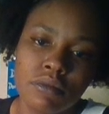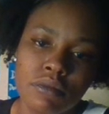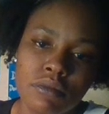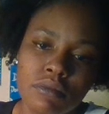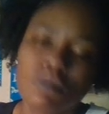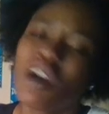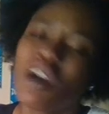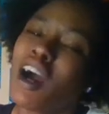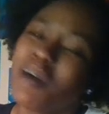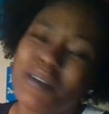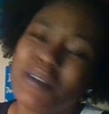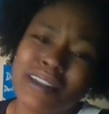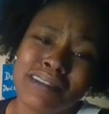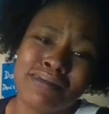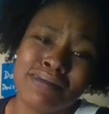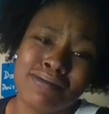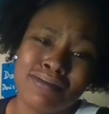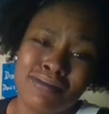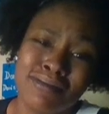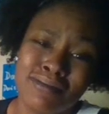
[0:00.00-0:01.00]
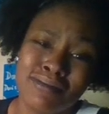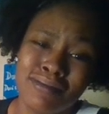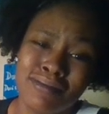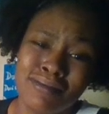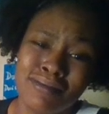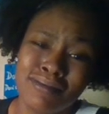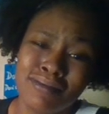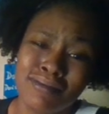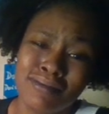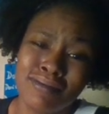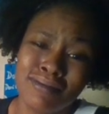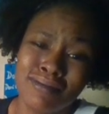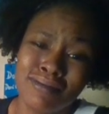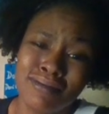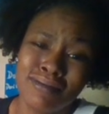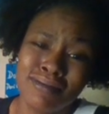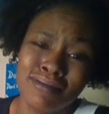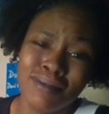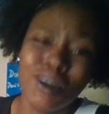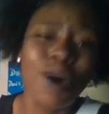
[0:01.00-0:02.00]
Robin,
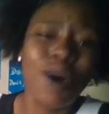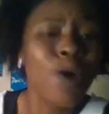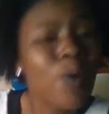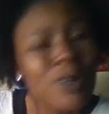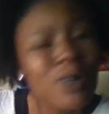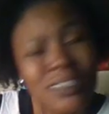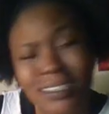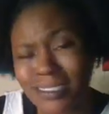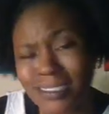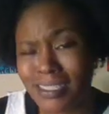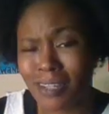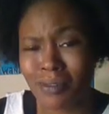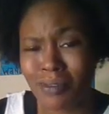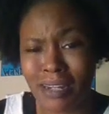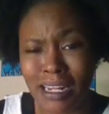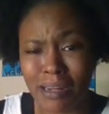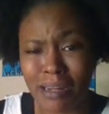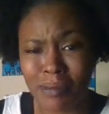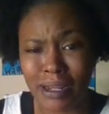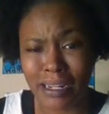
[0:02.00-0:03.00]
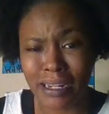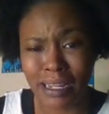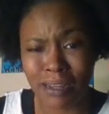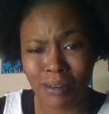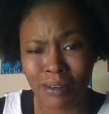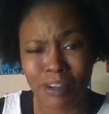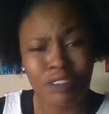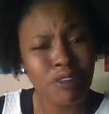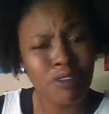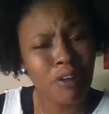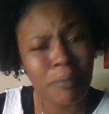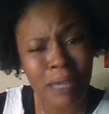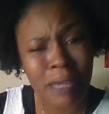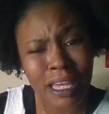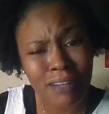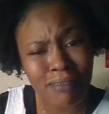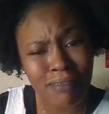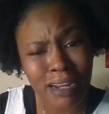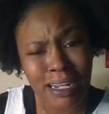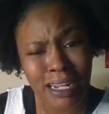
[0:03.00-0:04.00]
who was intimidated by that? Are you a
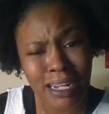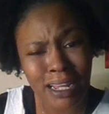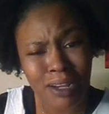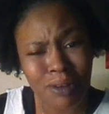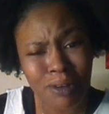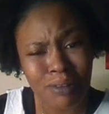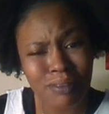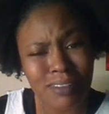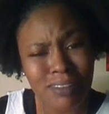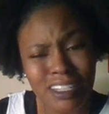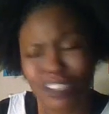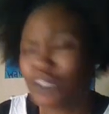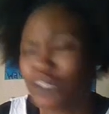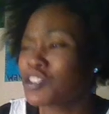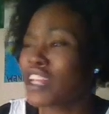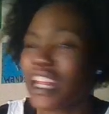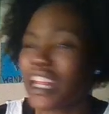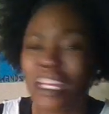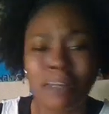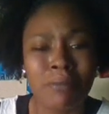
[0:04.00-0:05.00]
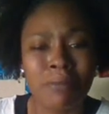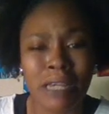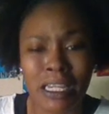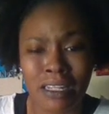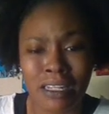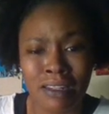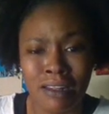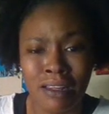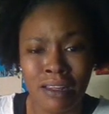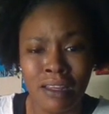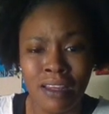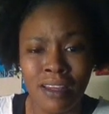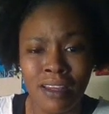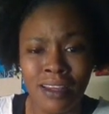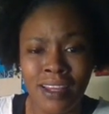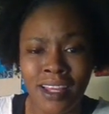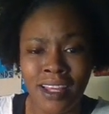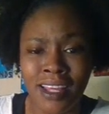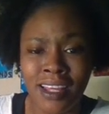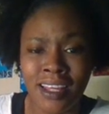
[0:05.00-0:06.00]
man right now? You sound like a man.
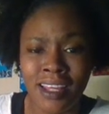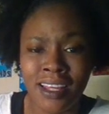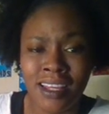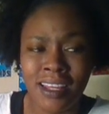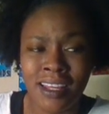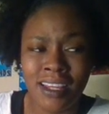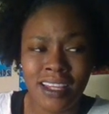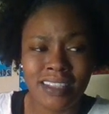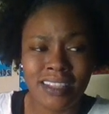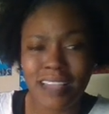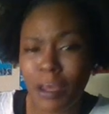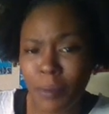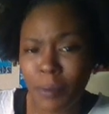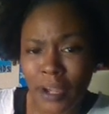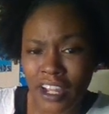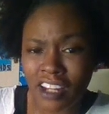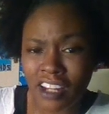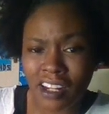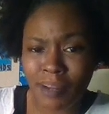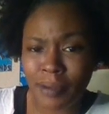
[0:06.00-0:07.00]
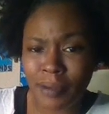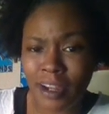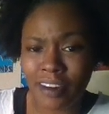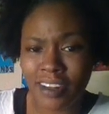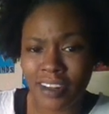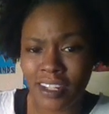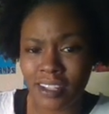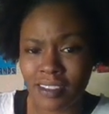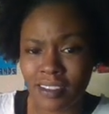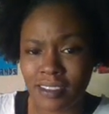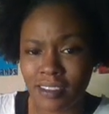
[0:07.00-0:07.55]
Is that why y'all not married?